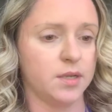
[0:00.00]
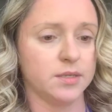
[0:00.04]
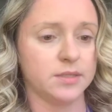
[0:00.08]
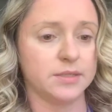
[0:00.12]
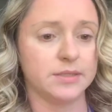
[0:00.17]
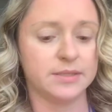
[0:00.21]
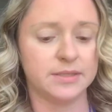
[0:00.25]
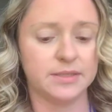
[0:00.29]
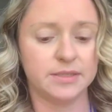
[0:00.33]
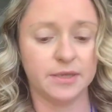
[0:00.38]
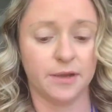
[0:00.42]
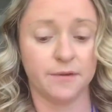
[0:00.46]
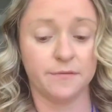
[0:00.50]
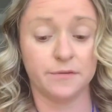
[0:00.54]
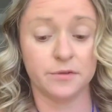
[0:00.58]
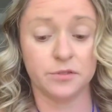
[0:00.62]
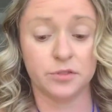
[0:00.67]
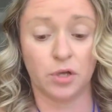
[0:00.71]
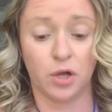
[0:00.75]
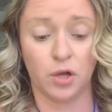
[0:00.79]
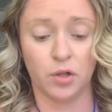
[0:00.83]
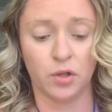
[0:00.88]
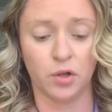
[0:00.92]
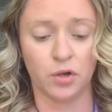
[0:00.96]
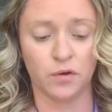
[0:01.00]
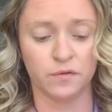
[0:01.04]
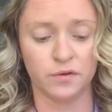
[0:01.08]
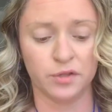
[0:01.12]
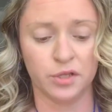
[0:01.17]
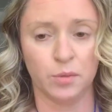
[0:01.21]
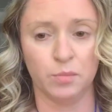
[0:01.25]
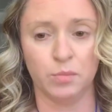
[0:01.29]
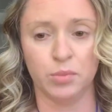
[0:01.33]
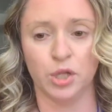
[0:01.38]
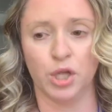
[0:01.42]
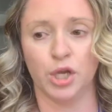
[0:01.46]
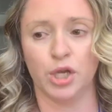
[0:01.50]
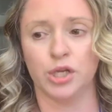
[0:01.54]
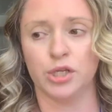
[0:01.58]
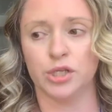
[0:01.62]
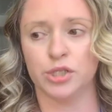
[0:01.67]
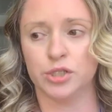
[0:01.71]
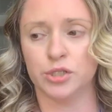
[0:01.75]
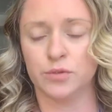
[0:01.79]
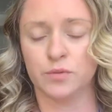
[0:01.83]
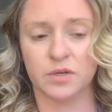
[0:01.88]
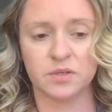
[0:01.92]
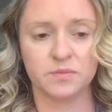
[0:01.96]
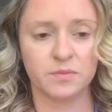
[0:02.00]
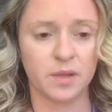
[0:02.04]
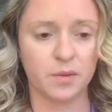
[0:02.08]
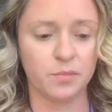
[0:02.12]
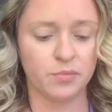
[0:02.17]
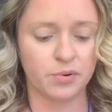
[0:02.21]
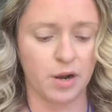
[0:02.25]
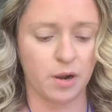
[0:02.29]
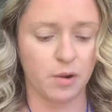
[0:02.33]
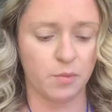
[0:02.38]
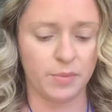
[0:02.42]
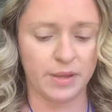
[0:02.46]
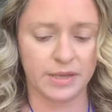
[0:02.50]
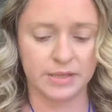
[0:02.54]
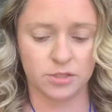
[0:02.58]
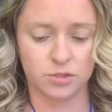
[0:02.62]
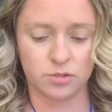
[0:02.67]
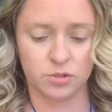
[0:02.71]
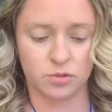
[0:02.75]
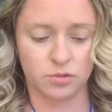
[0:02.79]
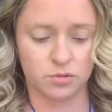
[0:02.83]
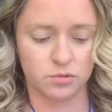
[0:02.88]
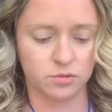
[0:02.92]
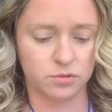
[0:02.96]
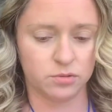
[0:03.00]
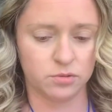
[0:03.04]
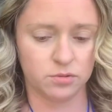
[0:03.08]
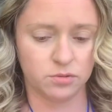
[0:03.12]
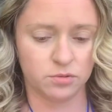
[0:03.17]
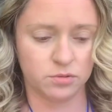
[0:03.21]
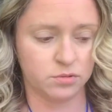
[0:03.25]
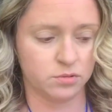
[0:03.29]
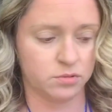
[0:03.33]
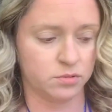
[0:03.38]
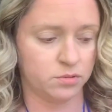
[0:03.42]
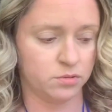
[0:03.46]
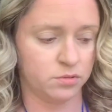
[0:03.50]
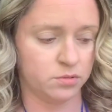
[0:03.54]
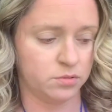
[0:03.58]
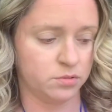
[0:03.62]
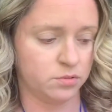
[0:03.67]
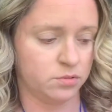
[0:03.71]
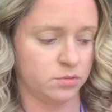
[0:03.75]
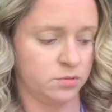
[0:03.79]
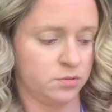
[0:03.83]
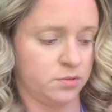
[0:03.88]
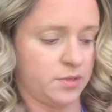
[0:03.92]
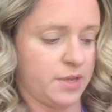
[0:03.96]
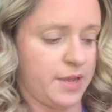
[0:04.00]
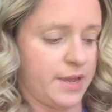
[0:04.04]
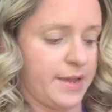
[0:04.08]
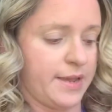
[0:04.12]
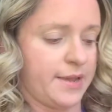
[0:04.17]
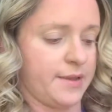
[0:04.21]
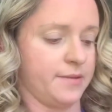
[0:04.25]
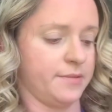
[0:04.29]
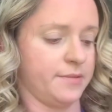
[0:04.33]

Stuff is all over the place. Where's my brow pencil? Aha.